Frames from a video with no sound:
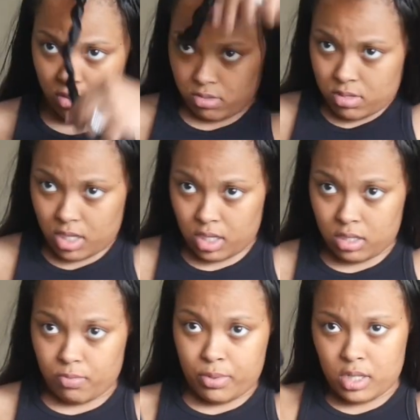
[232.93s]
do
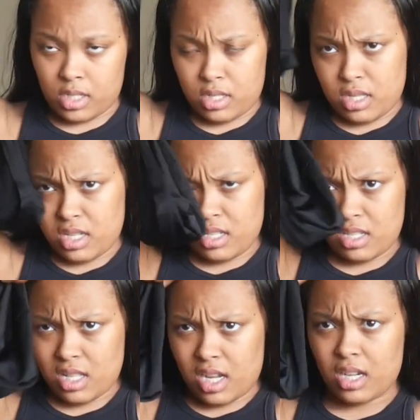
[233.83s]
is push
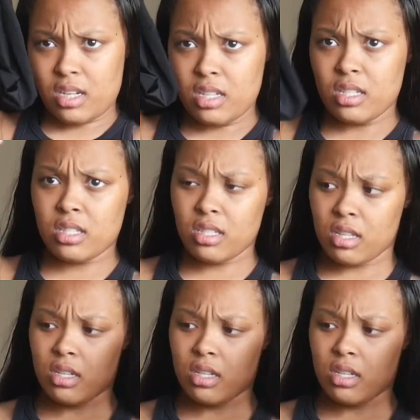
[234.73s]
this like this.